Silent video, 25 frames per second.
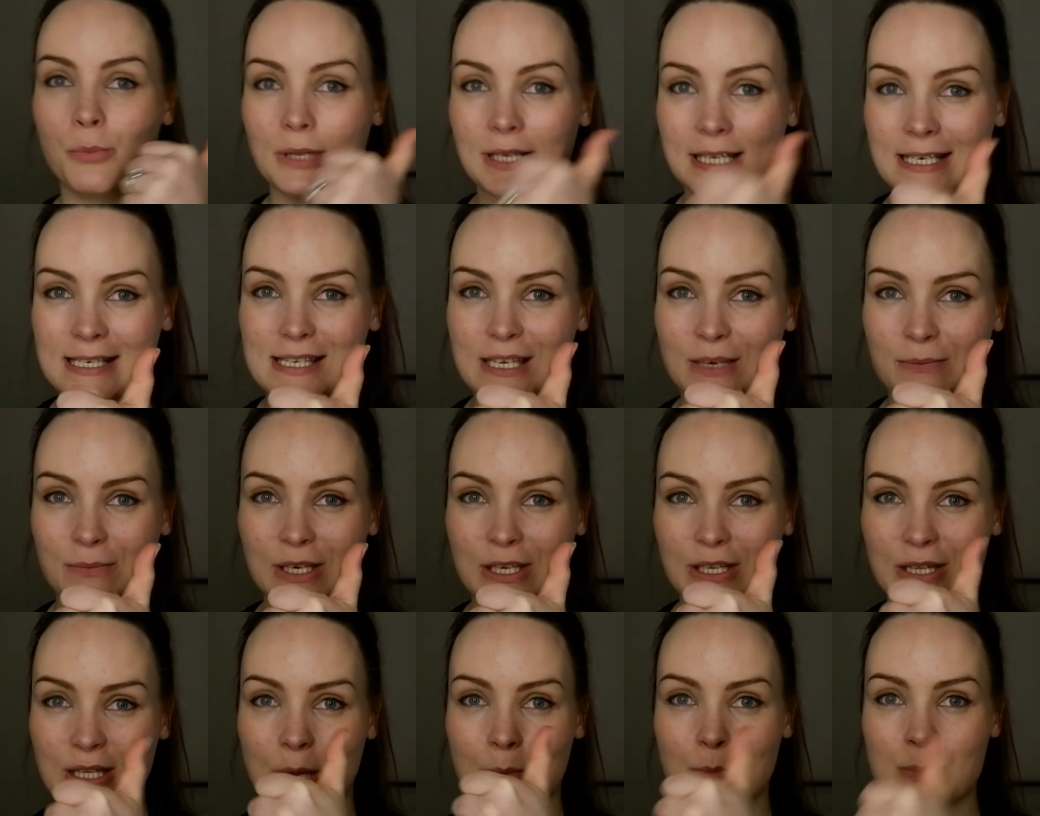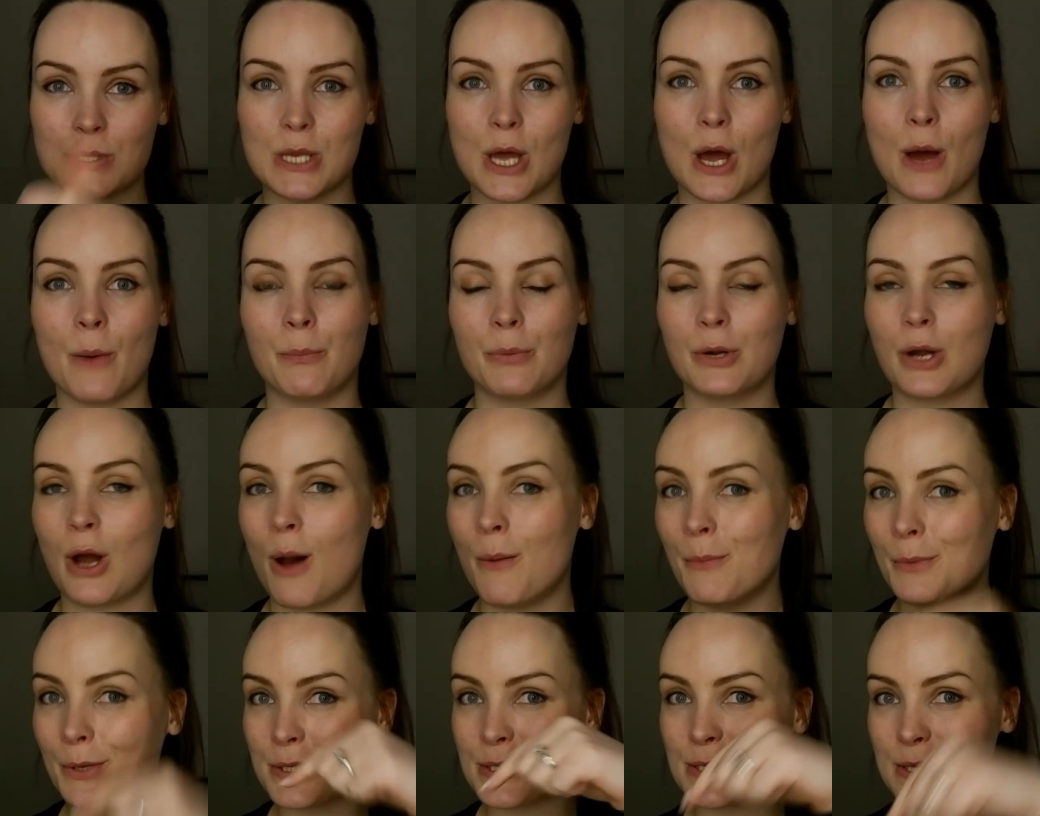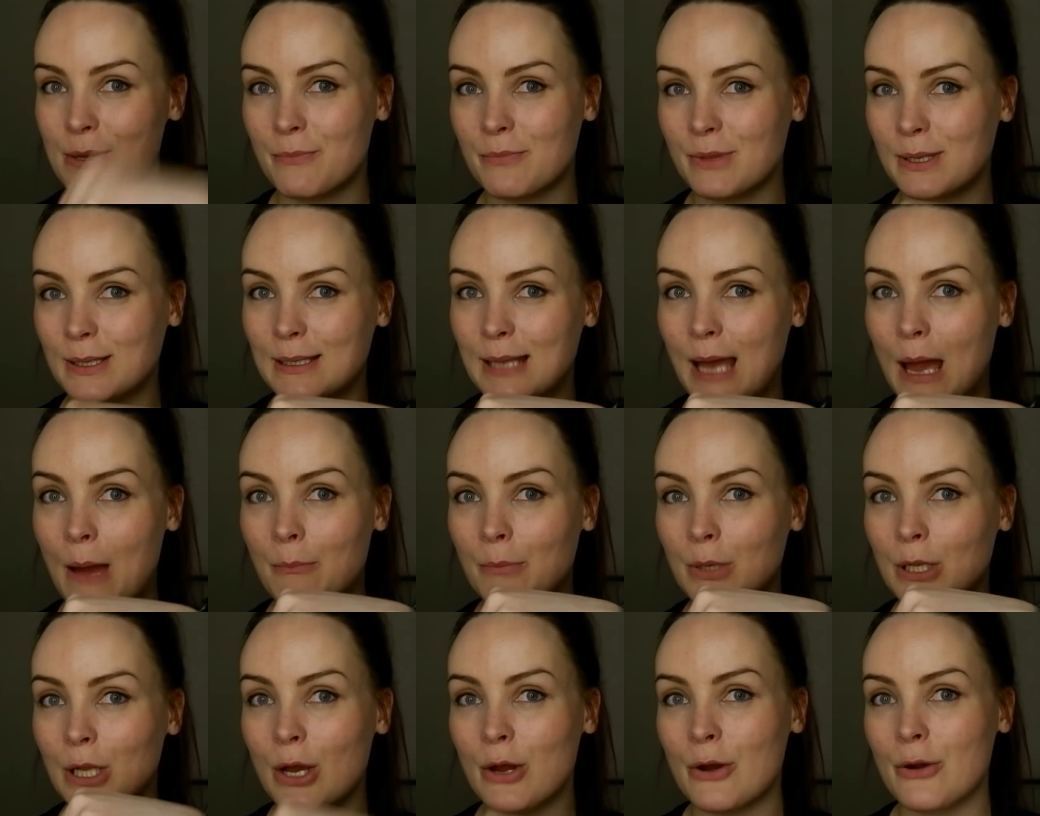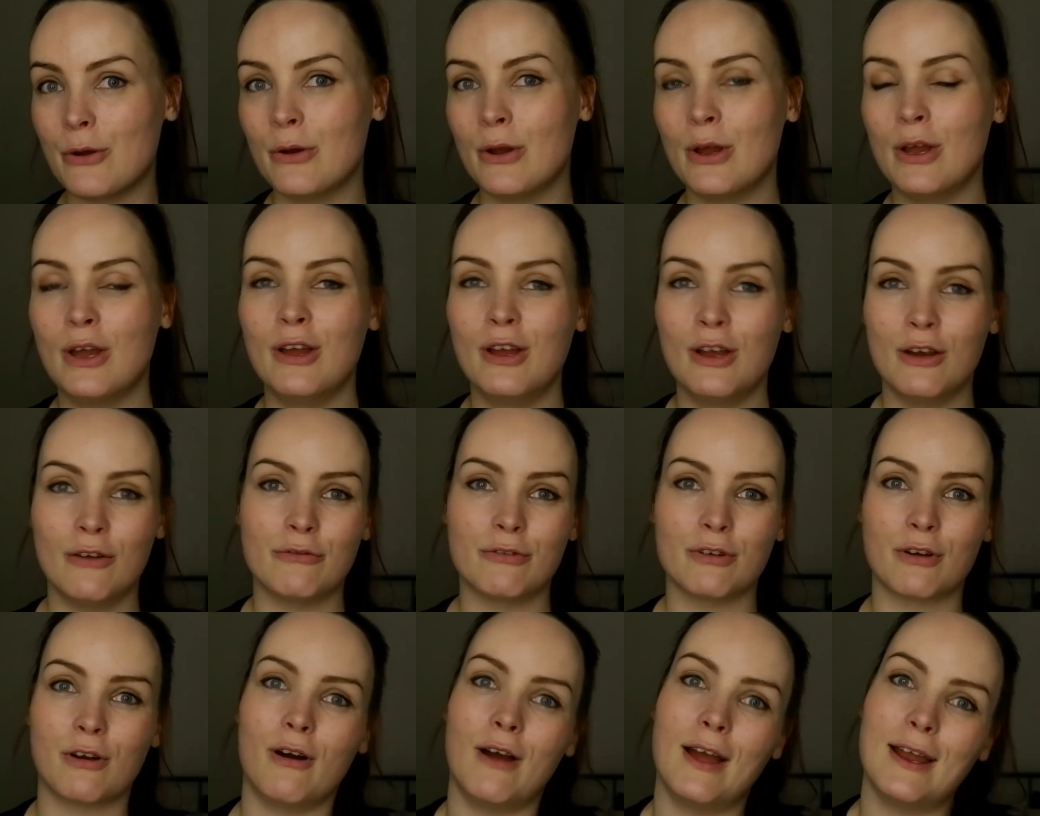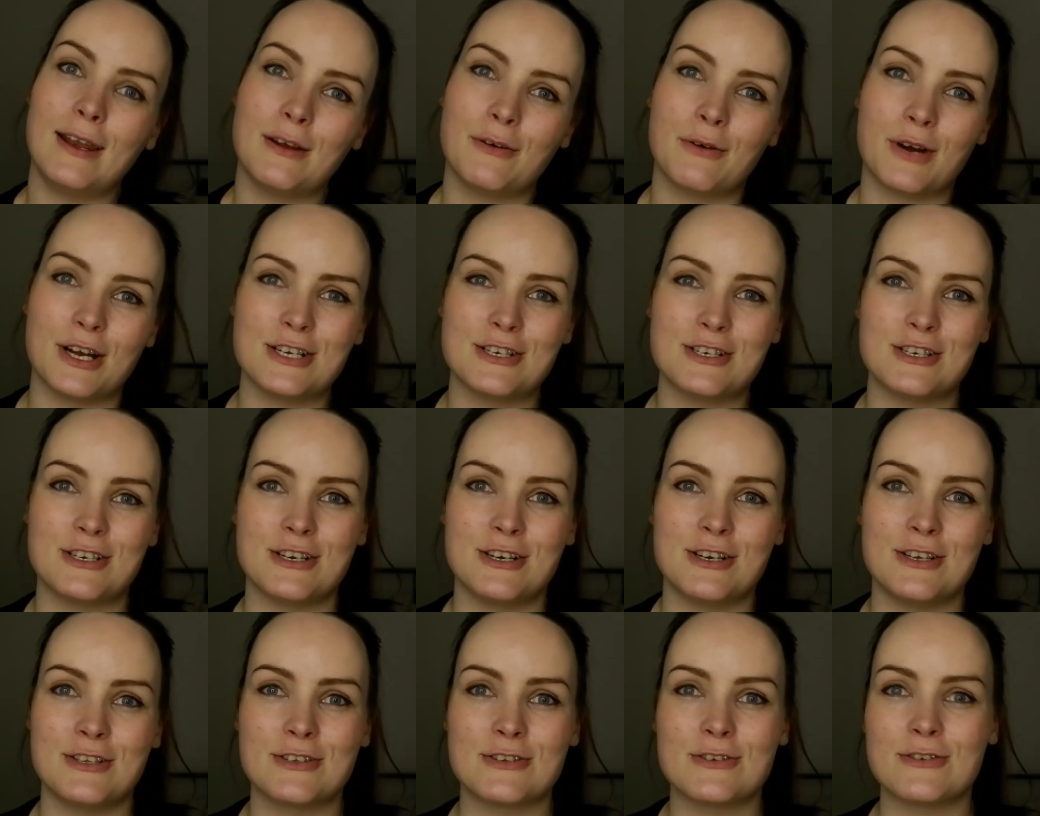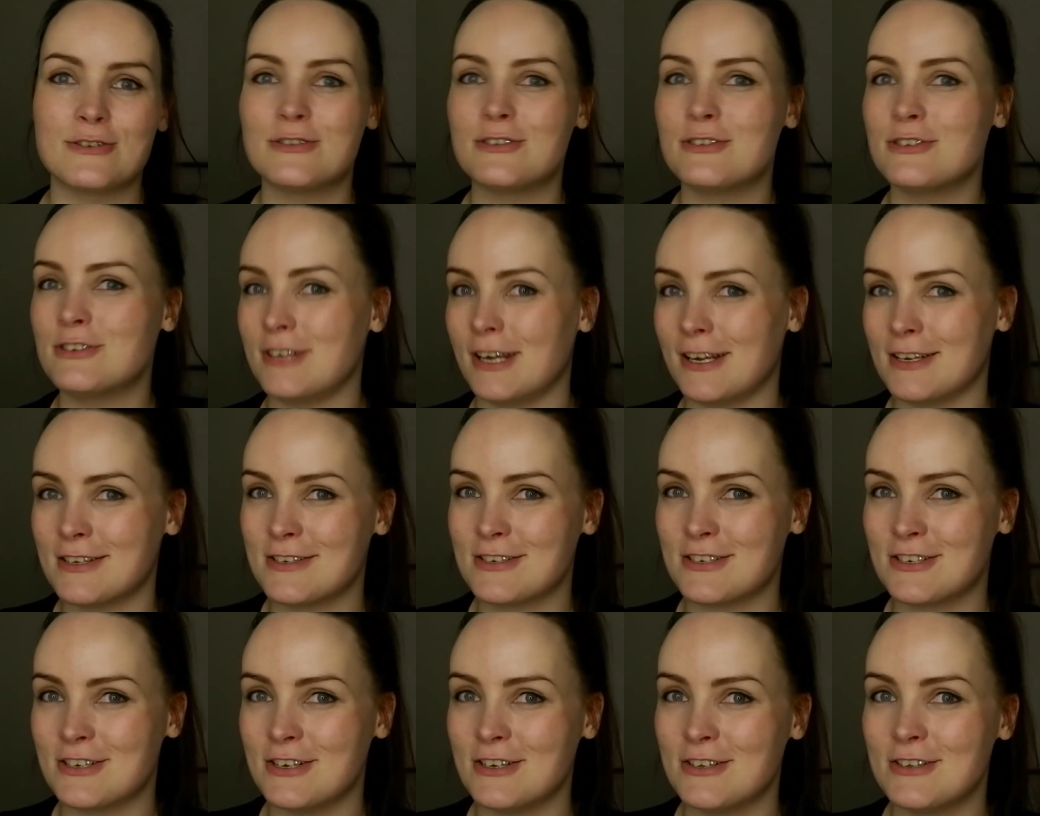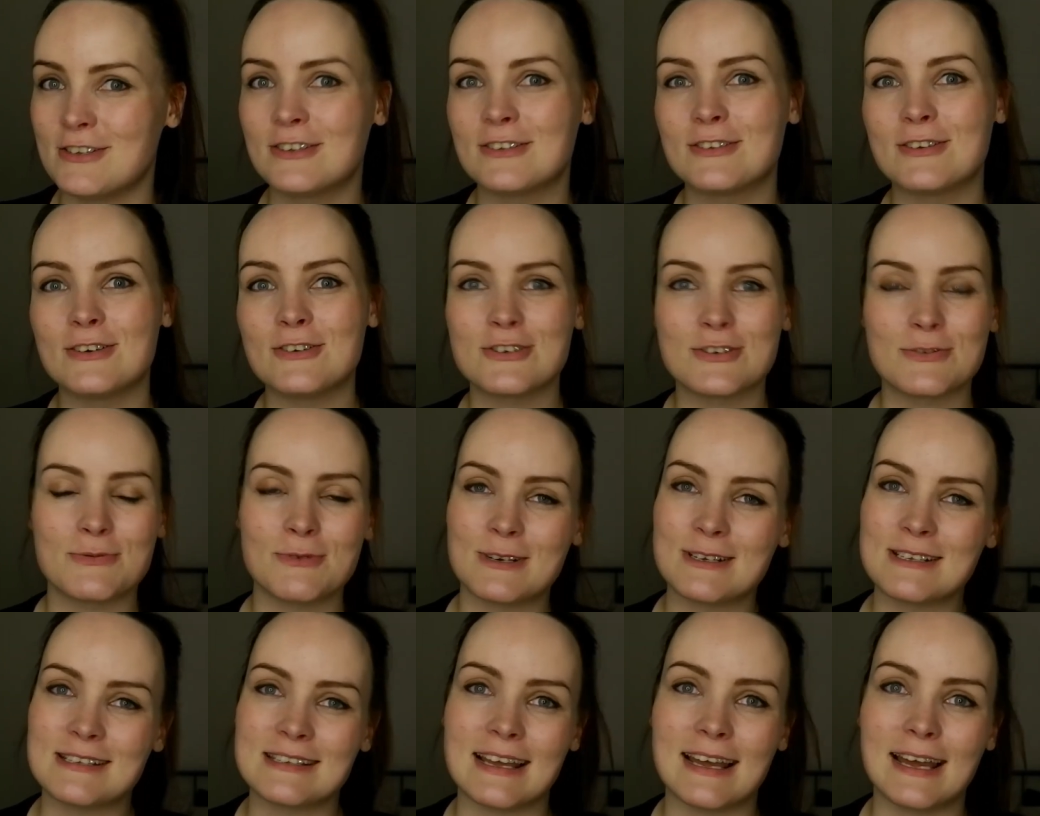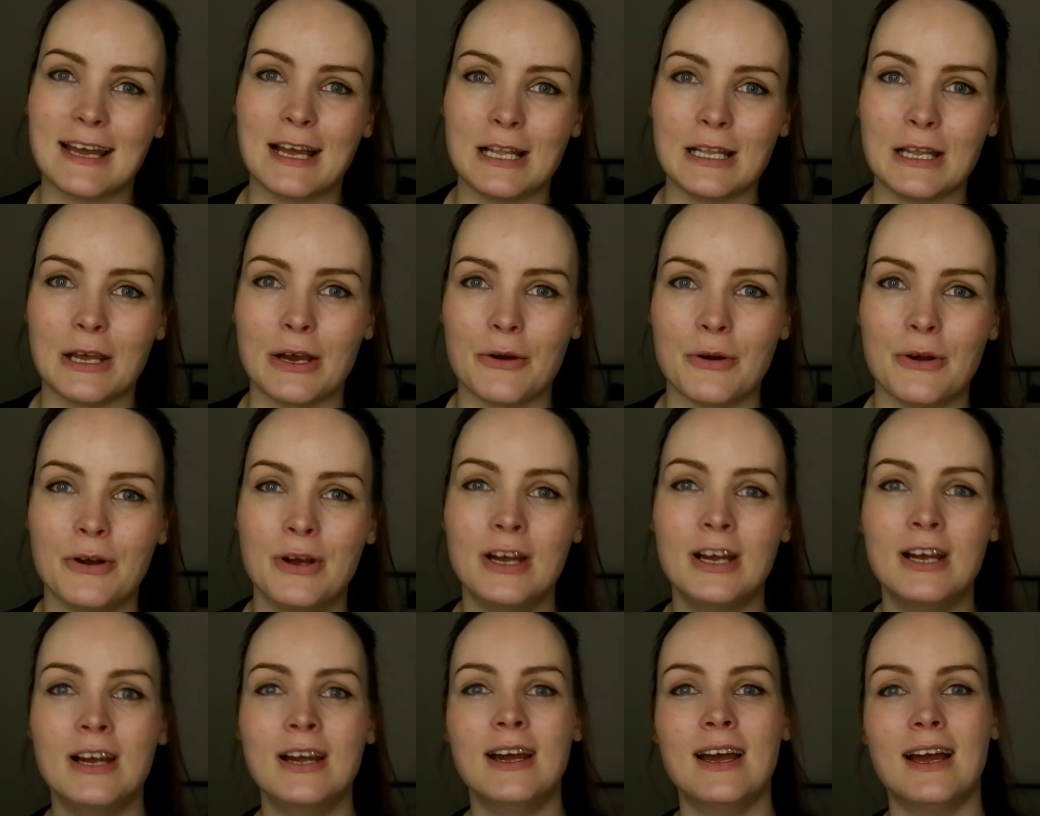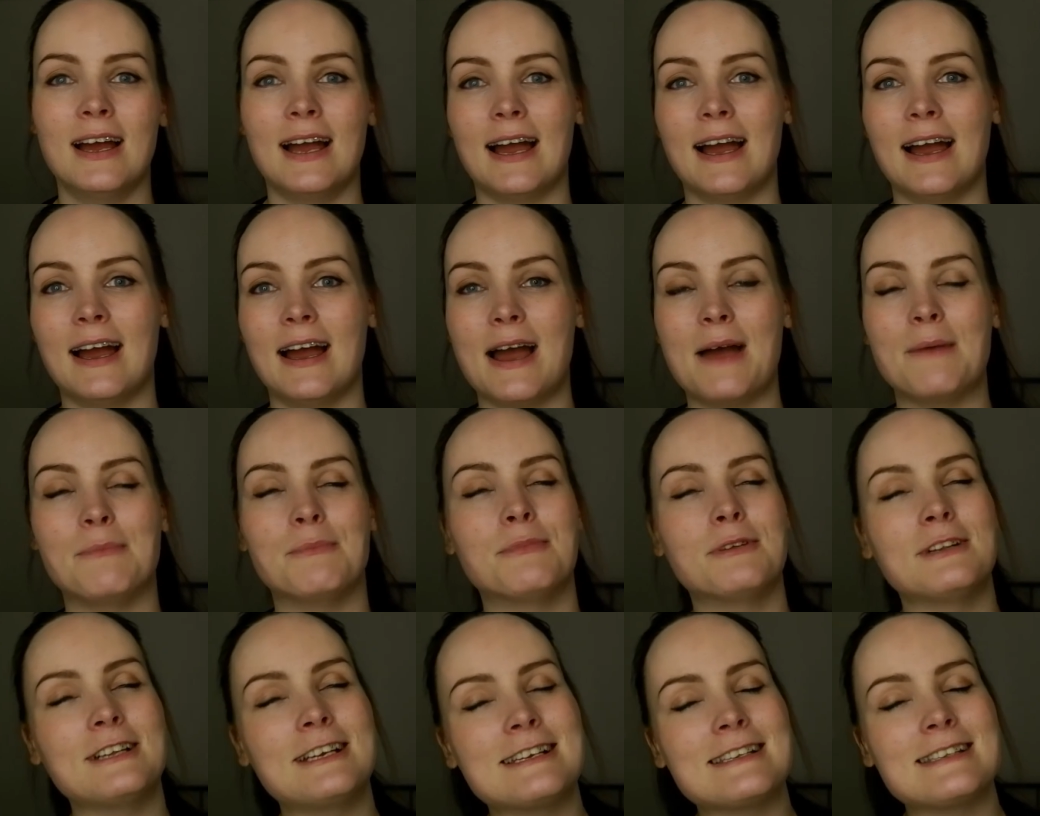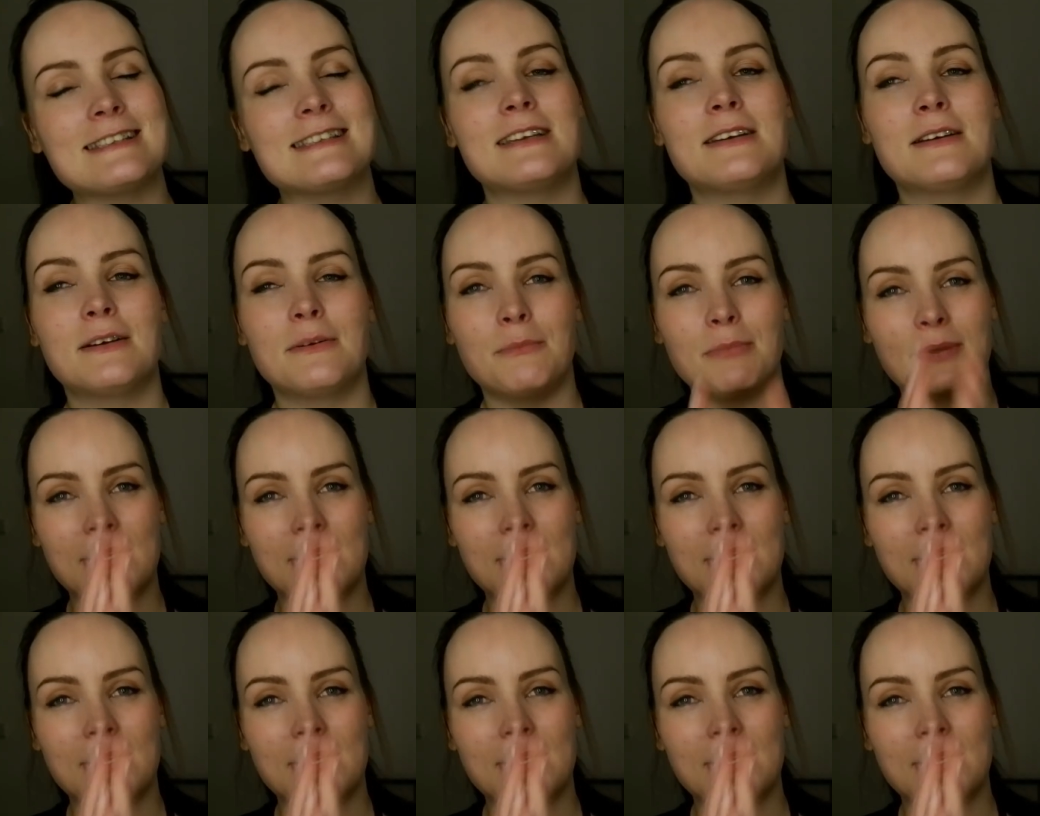please give me a thumbs up, comment something down below if you got any questions or suggestions or just want to say hello. And please